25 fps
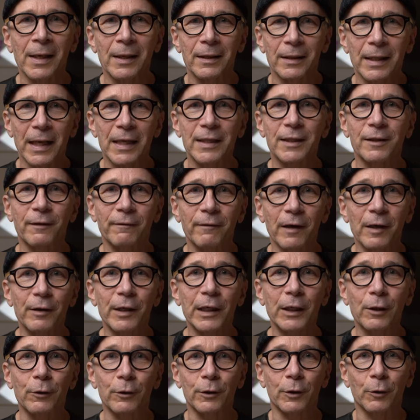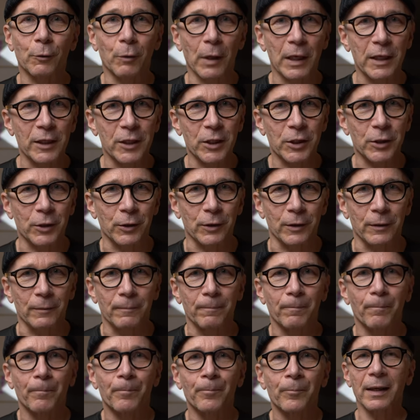That's a very good
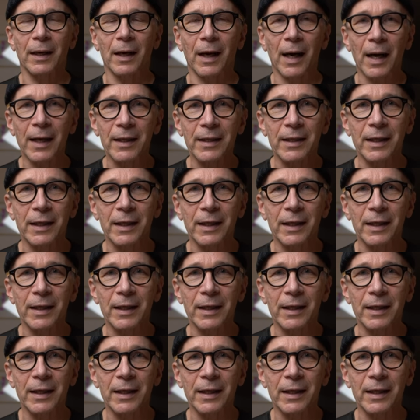question. I